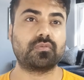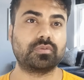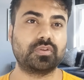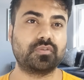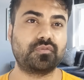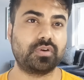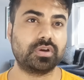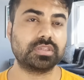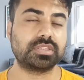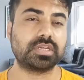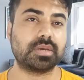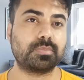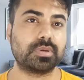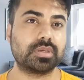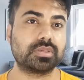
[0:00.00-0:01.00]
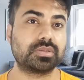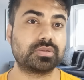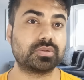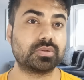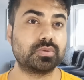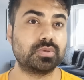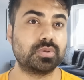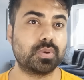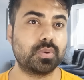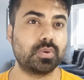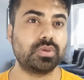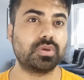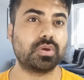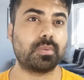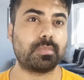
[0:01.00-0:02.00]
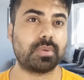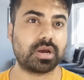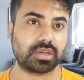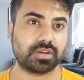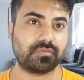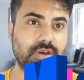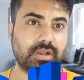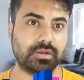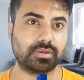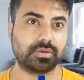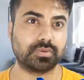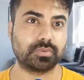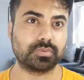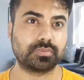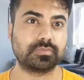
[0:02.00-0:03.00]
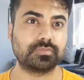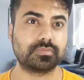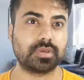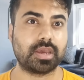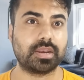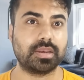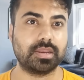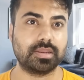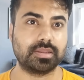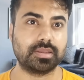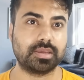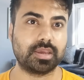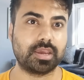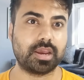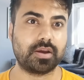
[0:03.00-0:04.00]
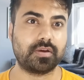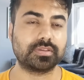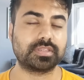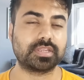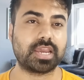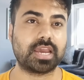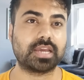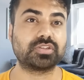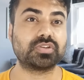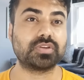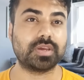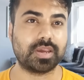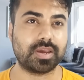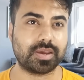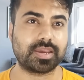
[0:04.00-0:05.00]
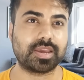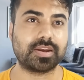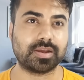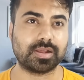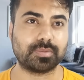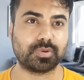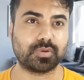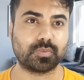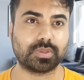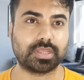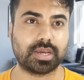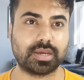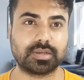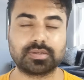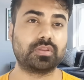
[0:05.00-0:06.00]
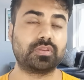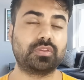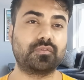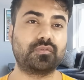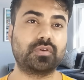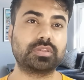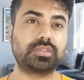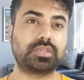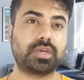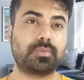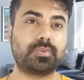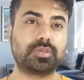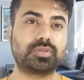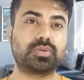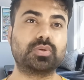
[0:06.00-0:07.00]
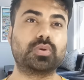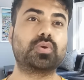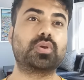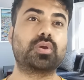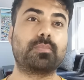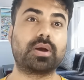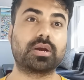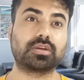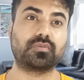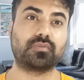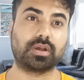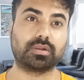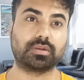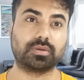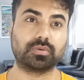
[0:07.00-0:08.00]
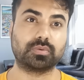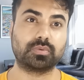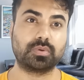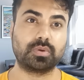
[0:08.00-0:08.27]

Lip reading: The first step is to know your market value. And here is the catch, AI can help you with that. The first step is to know your market value,